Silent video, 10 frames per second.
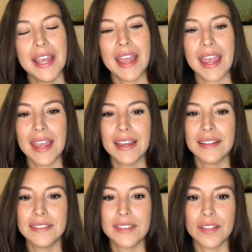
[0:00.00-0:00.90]

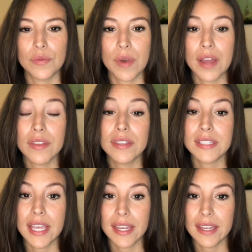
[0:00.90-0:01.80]
And rather than
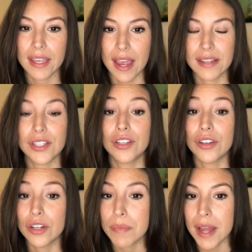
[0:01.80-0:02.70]
taking it as a good
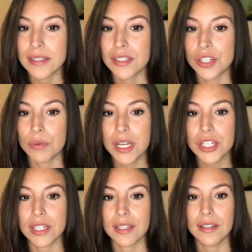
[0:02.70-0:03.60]
or bad
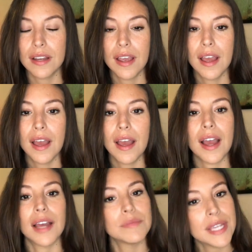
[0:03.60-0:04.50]
situation,
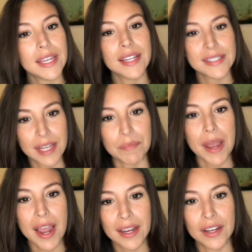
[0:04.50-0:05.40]
I'm taking a step
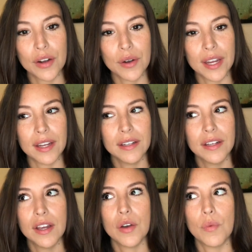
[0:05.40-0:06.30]
back and going,
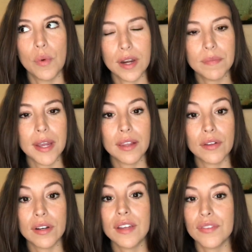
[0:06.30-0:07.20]
what am I
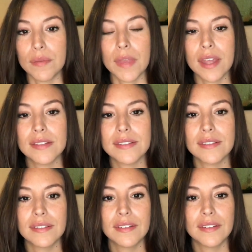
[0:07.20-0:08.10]
learning from this?
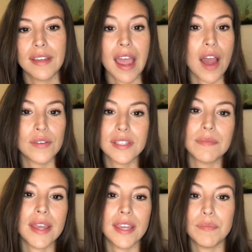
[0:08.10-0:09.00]
How is it
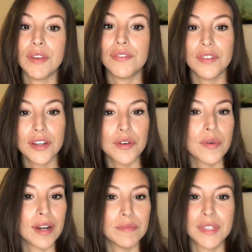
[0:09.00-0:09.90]
making me feel when
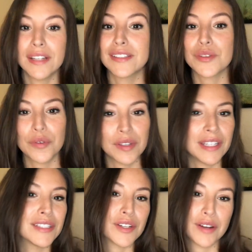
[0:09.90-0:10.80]
I'm done scrolling
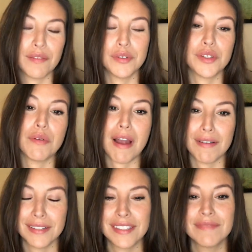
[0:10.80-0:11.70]
Instagram for 2
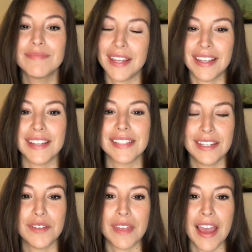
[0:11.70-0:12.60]
hours? And yes, I
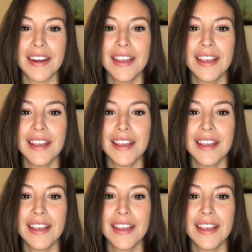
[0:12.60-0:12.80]
do that.